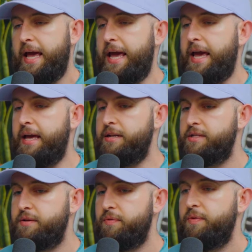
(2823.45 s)

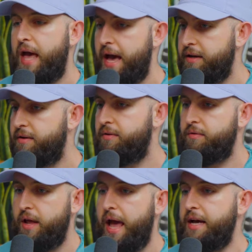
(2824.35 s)
And that
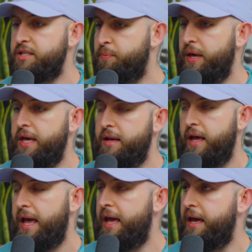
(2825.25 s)
has been
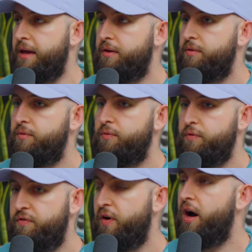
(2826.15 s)
a
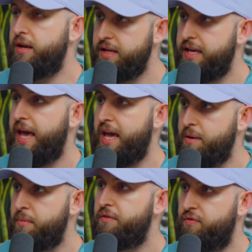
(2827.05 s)
fun
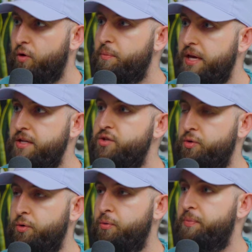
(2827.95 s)
game for me
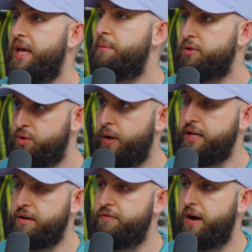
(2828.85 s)
to be able to
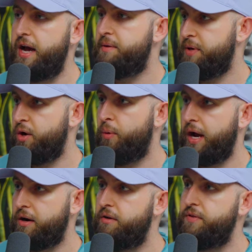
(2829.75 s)
identify and be
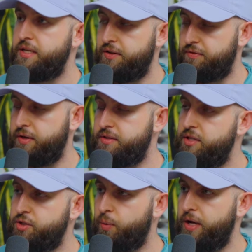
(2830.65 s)
aware of in different
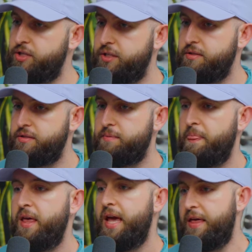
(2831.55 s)
situations,
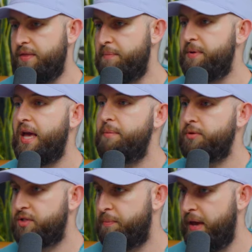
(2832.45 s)
and then be
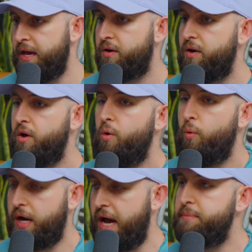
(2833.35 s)
able to make
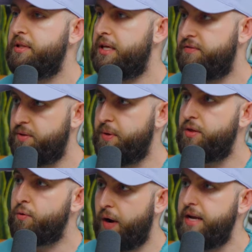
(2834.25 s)
what I believe to be
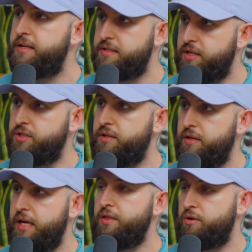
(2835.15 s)
the right
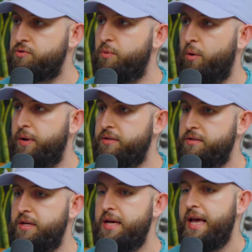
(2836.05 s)
decision in those
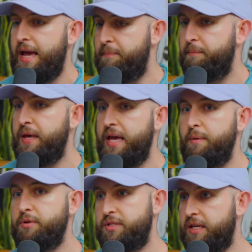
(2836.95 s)
moments, and being
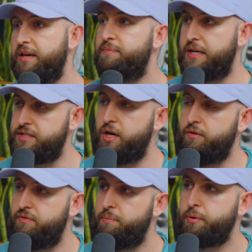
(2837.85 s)
able to give
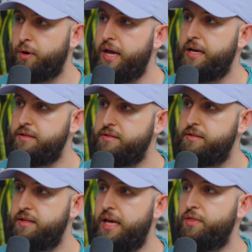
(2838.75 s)
myself
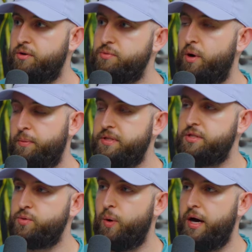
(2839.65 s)
praise in those moments
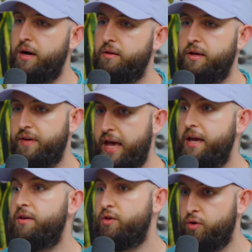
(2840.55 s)
as well of,
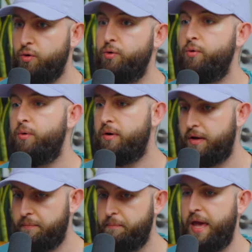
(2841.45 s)
hey, you
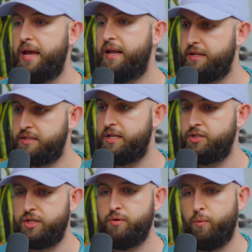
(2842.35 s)
made a
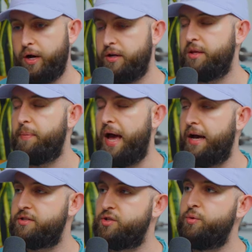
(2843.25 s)
decision where in the
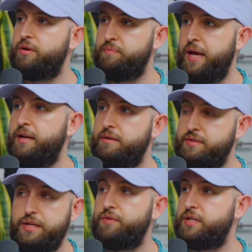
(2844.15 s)
past you would have made a
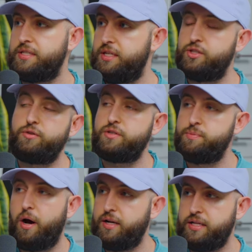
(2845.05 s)
different decision or
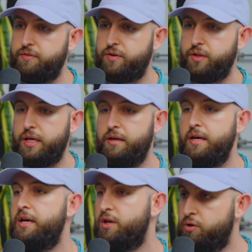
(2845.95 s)
responded differently,
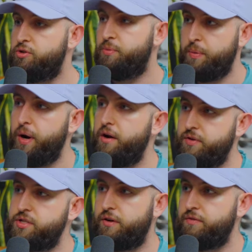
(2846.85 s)
you should be proud of
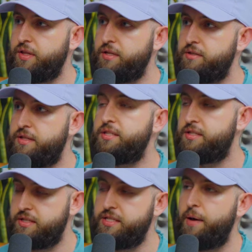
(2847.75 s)
yourself for this. This
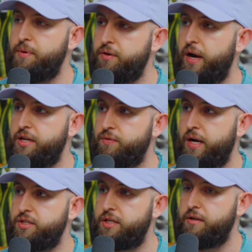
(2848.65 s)
is a step in the right
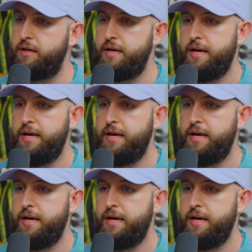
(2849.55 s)
direction.